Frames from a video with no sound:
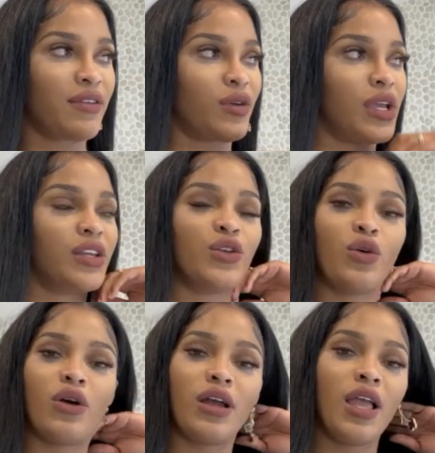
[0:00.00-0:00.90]
Cabaret, New
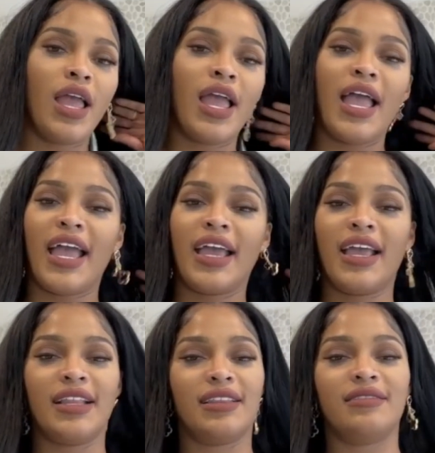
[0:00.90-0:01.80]
York.
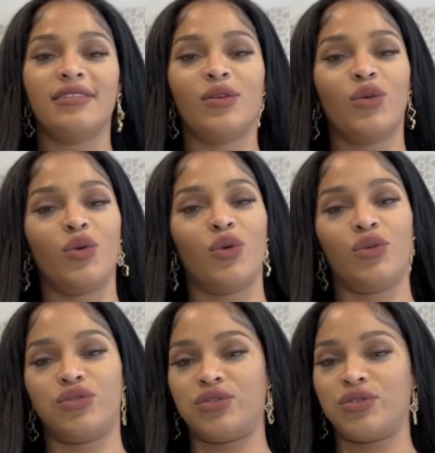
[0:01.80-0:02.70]
And,
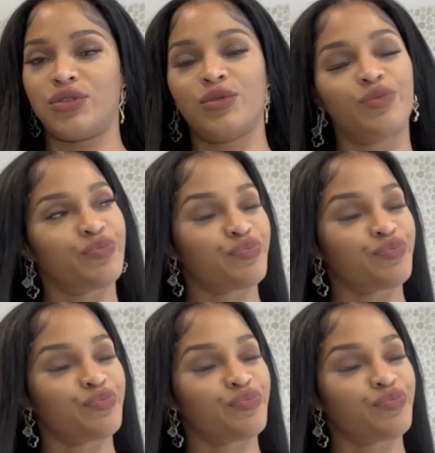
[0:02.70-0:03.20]
oof.